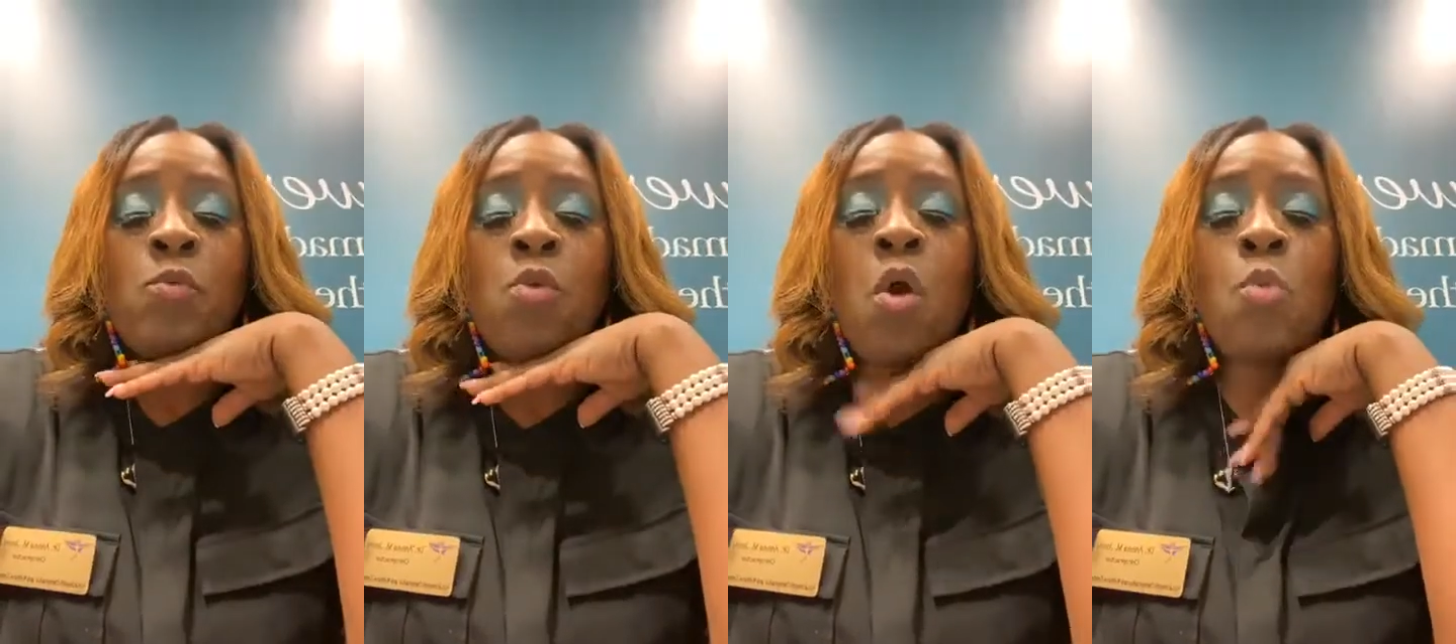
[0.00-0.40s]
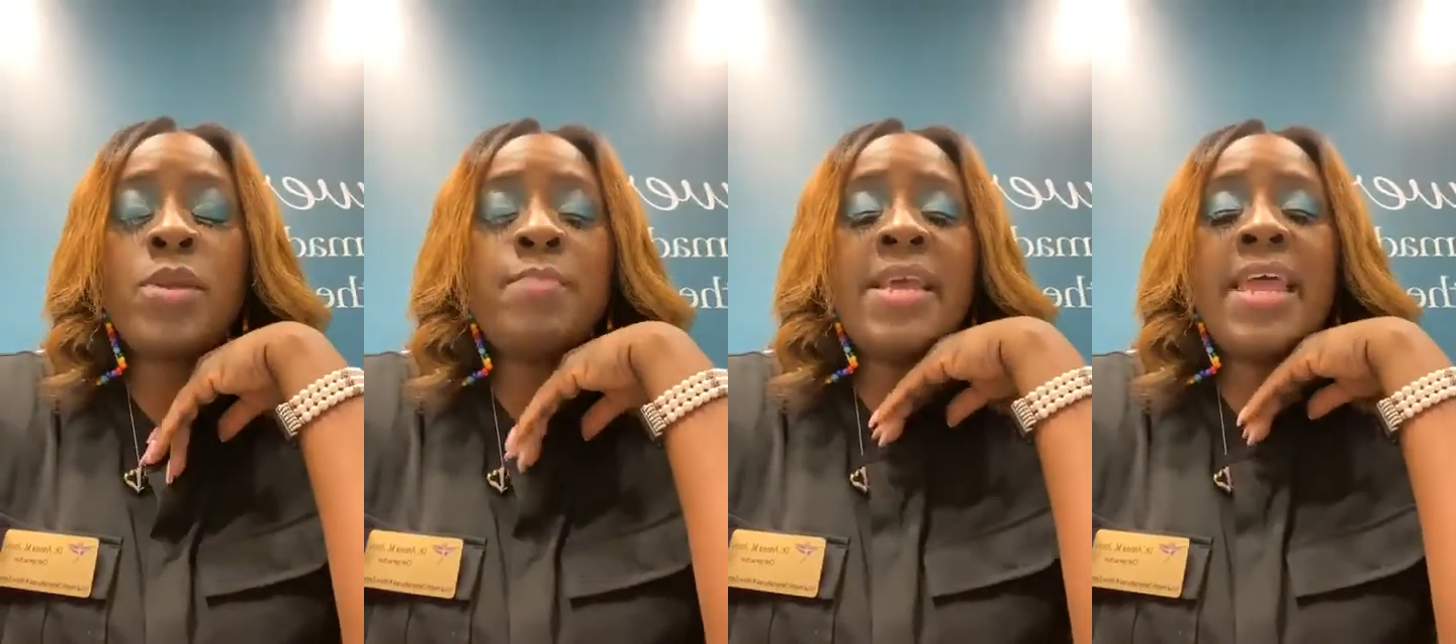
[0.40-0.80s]
wrong.
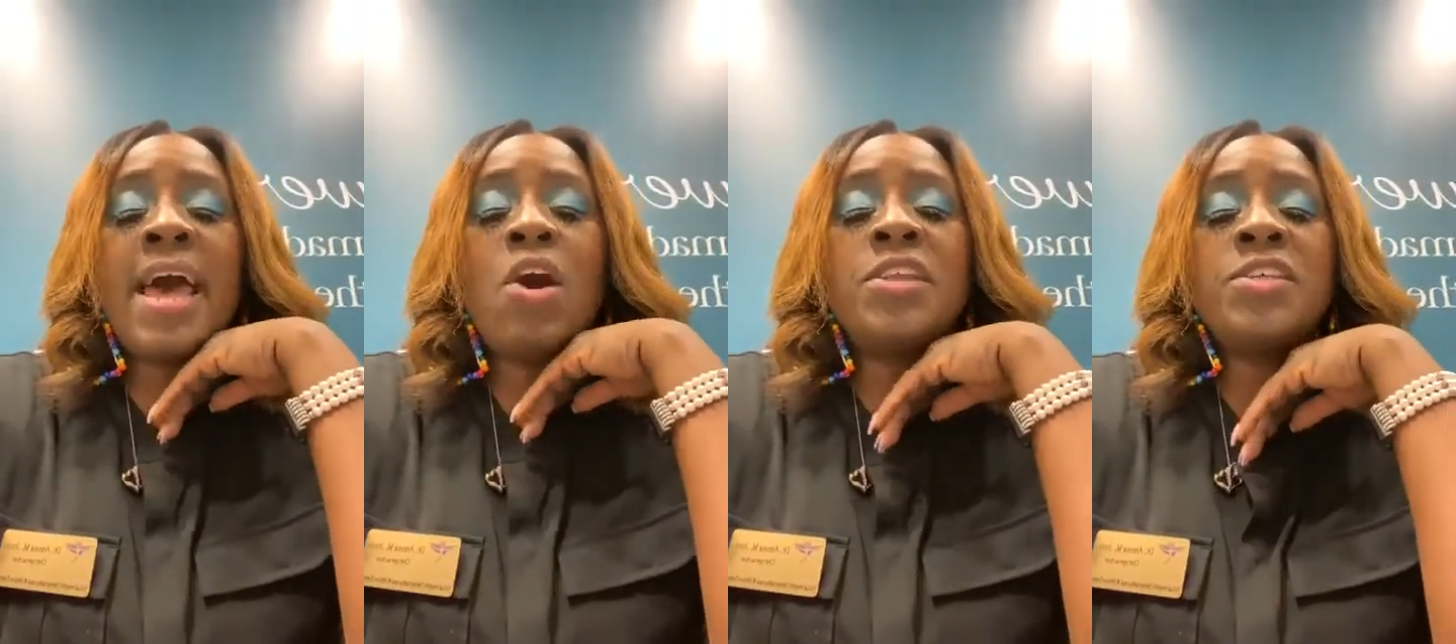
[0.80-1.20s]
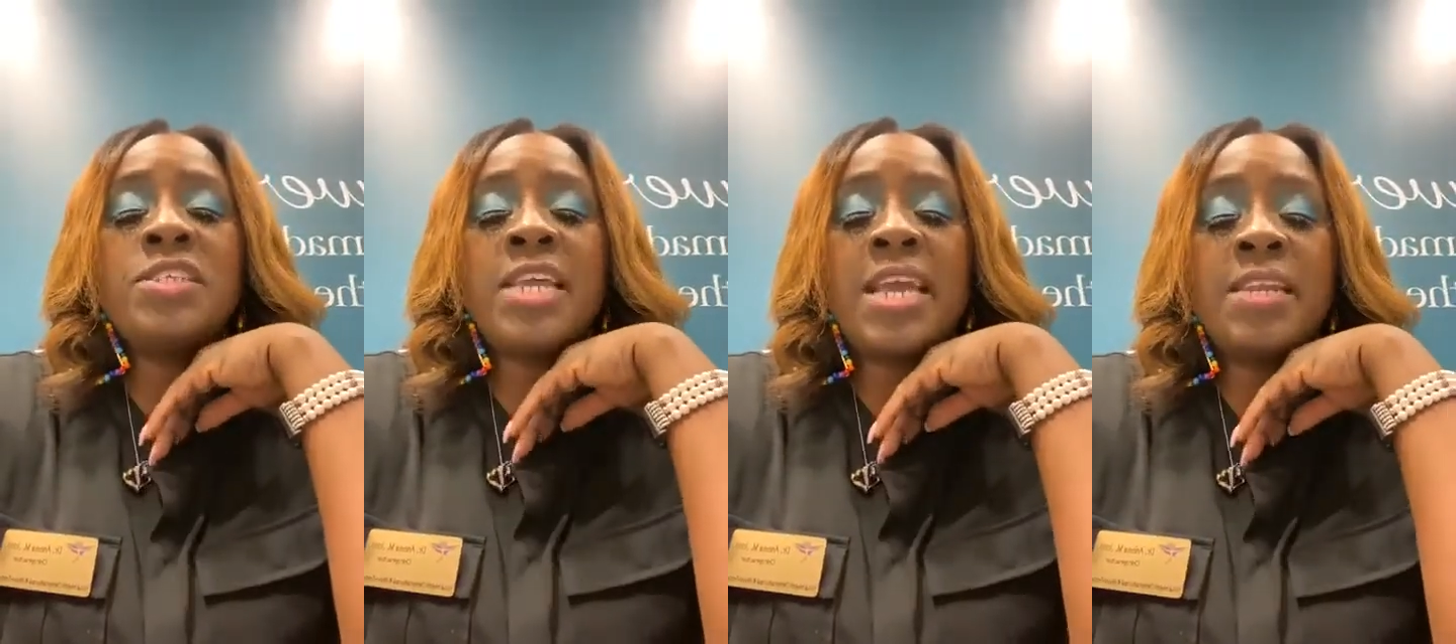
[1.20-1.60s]
We may not
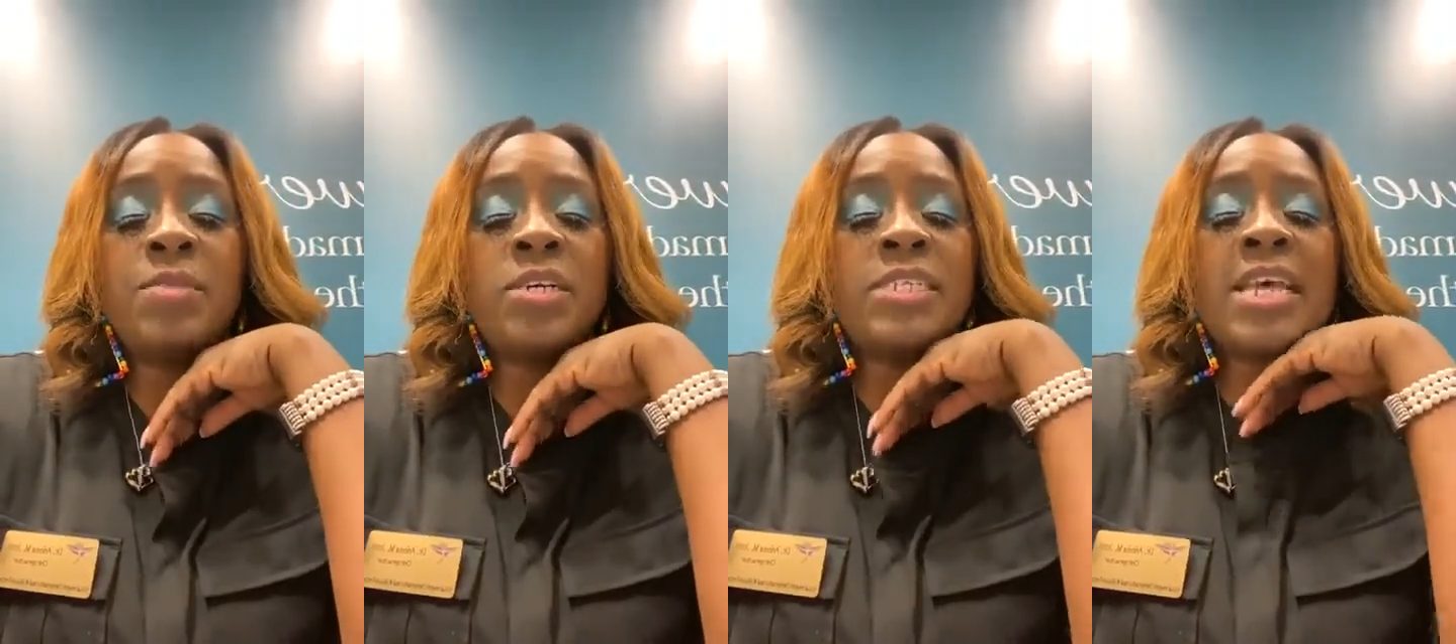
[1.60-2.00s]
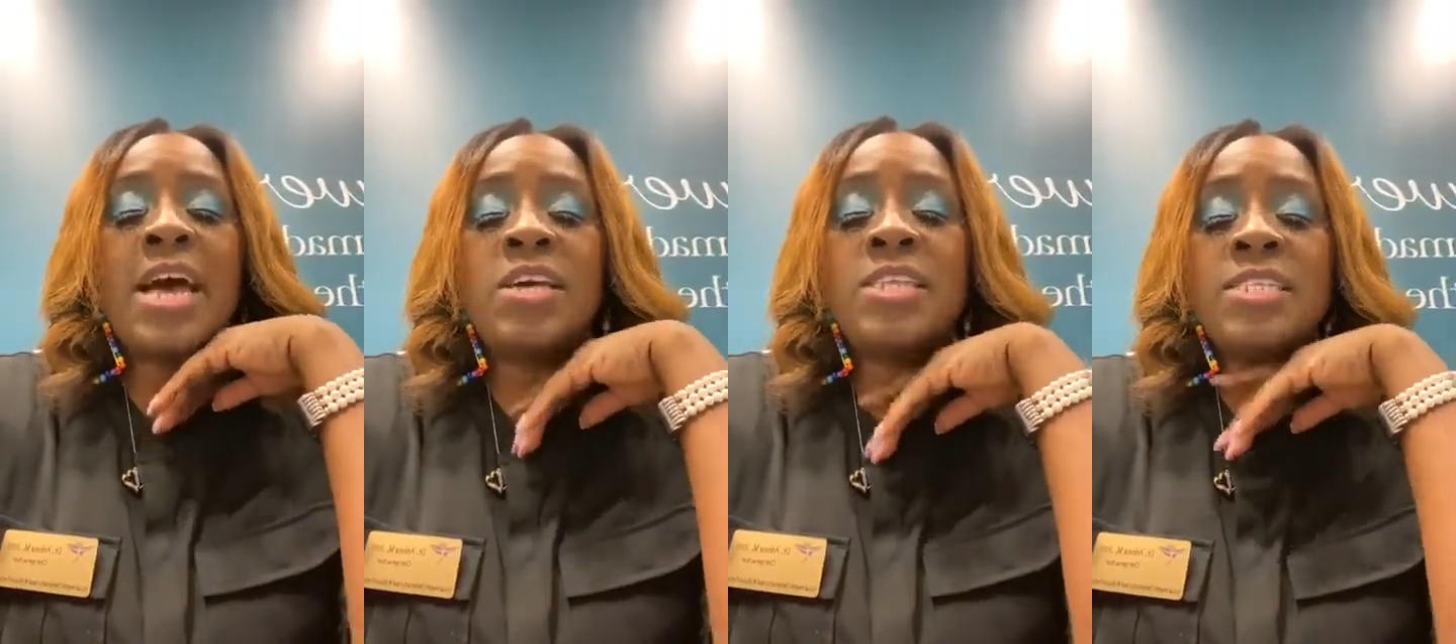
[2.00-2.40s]
understand it because
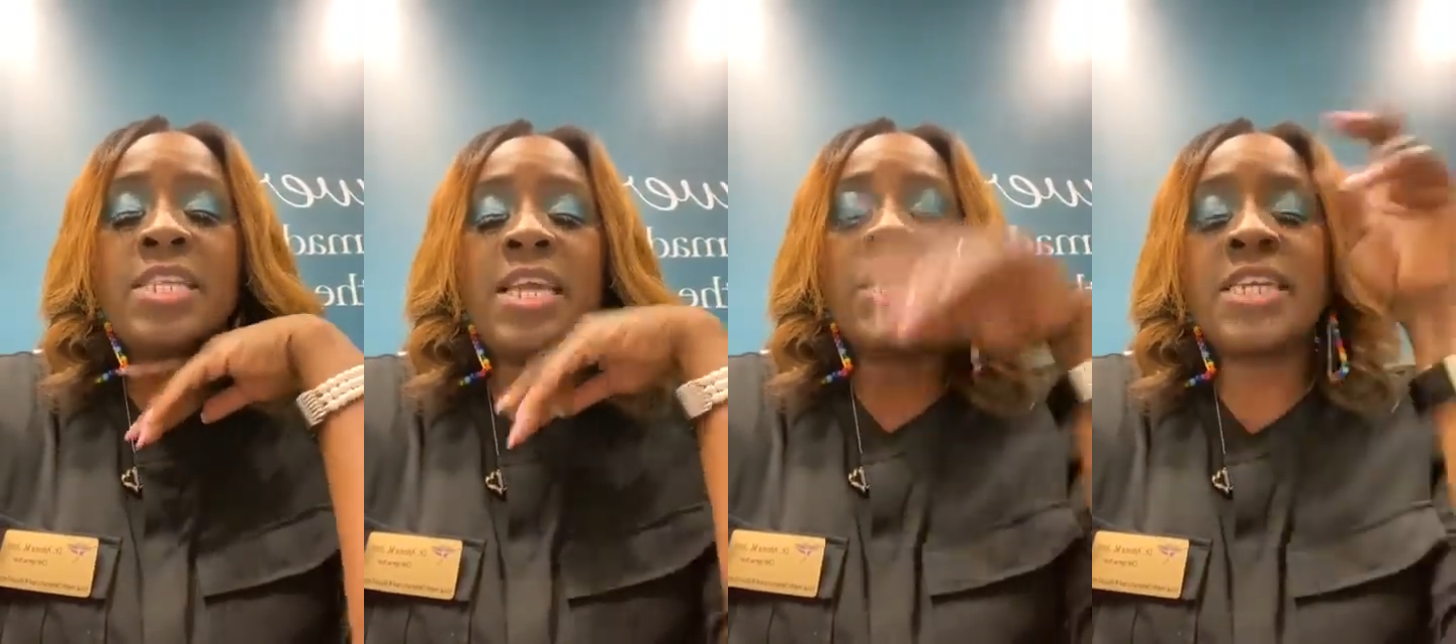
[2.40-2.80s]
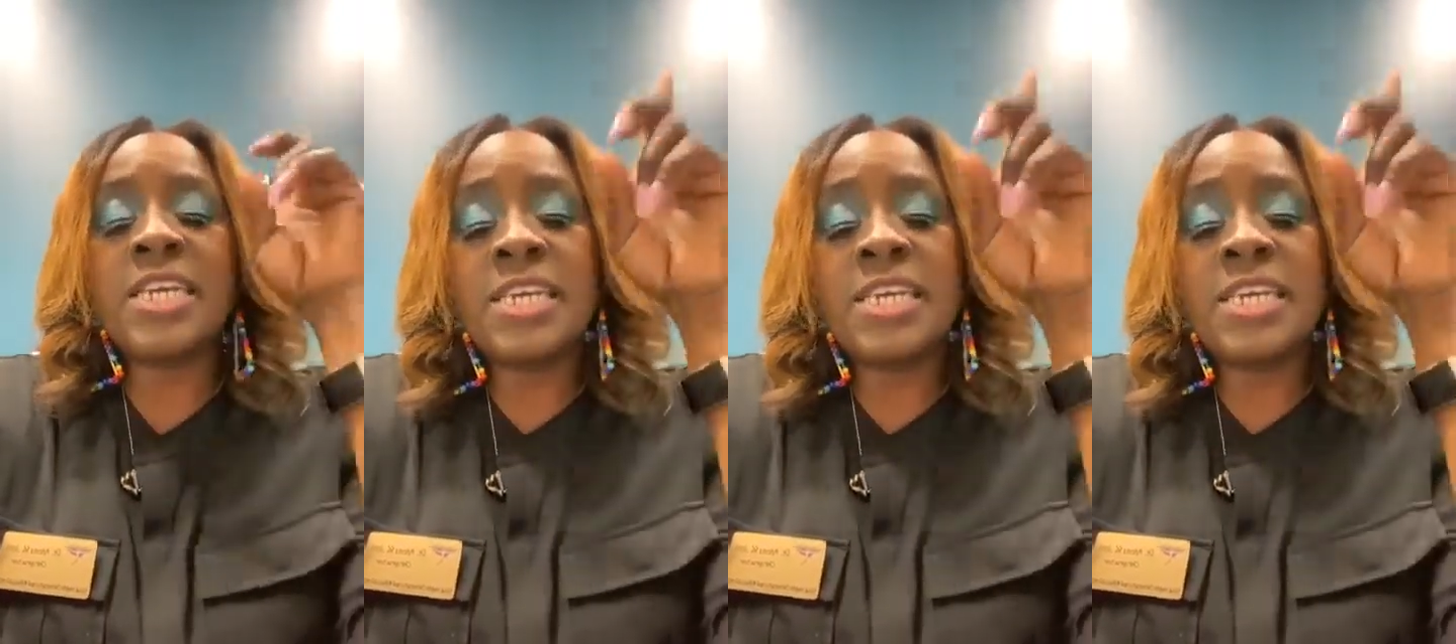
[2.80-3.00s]
our understanding